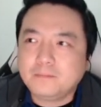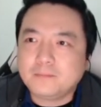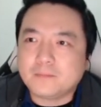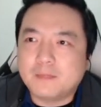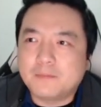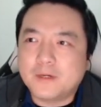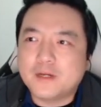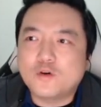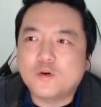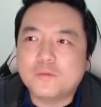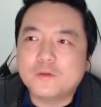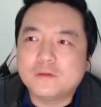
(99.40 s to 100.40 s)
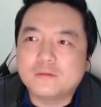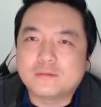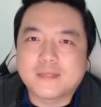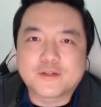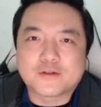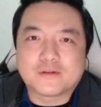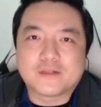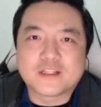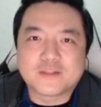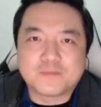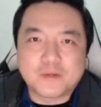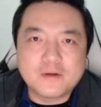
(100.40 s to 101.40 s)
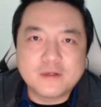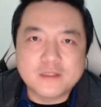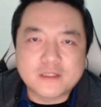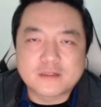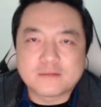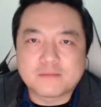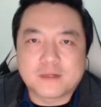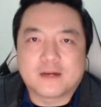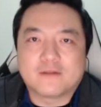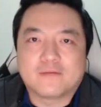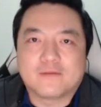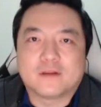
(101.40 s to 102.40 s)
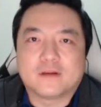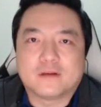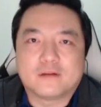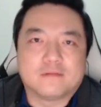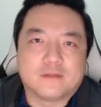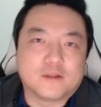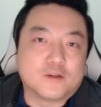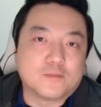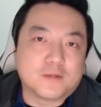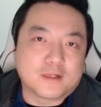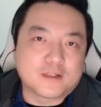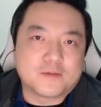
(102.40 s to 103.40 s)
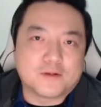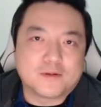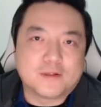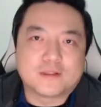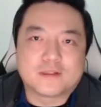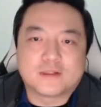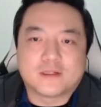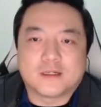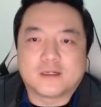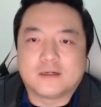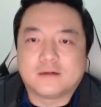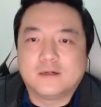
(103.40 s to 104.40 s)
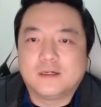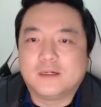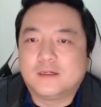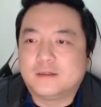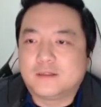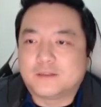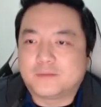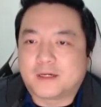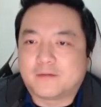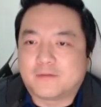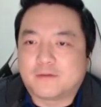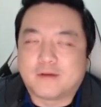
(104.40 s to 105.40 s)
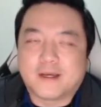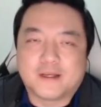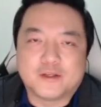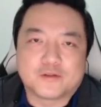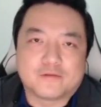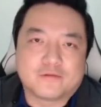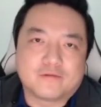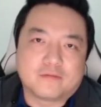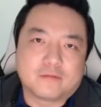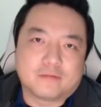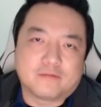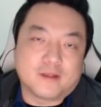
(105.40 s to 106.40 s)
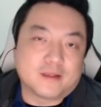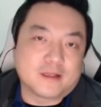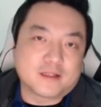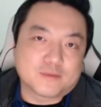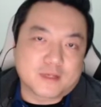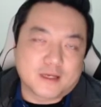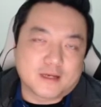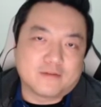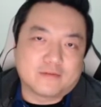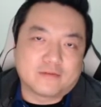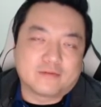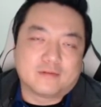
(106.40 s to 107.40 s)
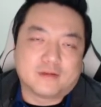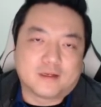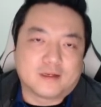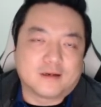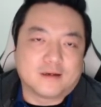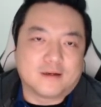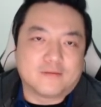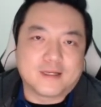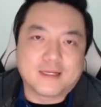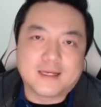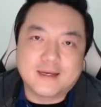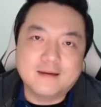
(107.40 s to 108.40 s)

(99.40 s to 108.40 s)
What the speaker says: normal, natural experience, part of the human experience. It's part of the range of feelings we have every day.